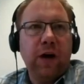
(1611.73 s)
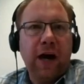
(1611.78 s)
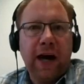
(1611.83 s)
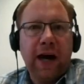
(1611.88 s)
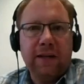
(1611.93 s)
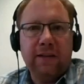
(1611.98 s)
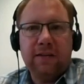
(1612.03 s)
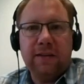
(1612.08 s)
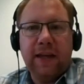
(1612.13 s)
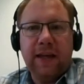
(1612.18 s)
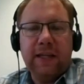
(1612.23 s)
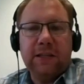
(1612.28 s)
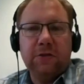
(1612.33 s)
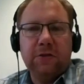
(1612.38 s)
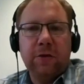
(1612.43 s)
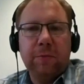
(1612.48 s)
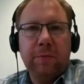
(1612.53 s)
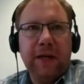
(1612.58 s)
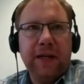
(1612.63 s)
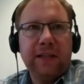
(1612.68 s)
but it's
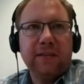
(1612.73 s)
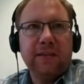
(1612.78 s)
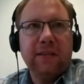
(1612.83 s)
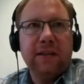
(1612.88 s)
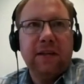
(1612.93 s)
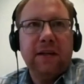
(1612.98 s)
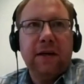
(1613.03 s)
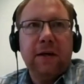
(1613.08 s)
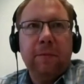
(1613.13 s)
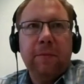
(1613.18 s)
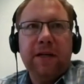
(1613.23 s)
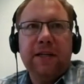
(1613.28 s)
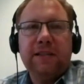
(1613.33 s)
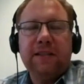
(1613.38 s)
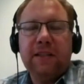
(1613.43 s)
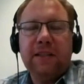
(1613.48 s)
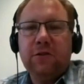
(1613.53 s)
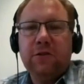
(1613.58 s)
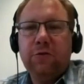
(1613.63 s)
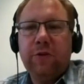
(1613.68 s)
really not as
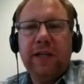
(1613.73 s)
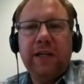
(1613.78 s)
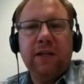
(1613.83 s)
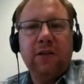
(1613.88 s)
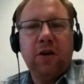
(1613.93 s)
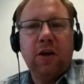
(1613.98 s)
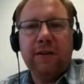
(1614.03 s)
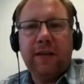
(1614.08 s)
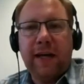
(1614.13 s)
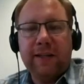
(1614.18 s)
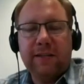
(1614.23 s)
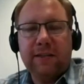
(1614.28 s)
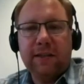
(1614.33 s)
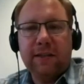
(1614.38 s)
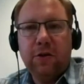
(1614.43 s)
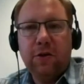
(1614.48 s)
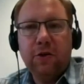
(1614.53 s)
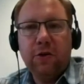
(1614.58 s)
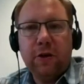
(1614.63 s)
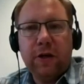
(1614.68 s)
secure as
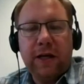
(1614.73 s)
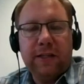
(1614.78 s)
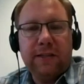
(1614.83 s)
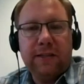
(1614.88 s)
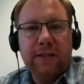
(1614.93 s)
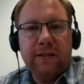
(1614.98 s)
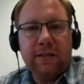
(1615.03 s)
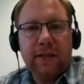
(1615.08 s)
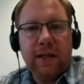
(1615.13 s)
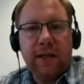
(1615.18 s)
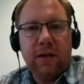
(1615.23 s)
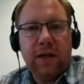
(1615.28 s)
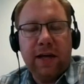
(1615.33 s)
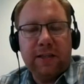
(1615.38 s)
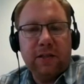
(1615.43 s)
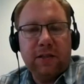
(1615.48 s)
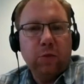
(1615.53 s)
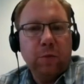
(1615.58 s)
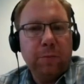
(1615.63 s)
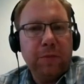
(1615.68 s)
it would be in
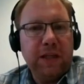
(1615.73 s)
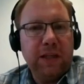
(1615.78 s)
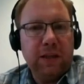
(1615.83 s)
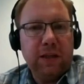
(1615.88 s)
Java.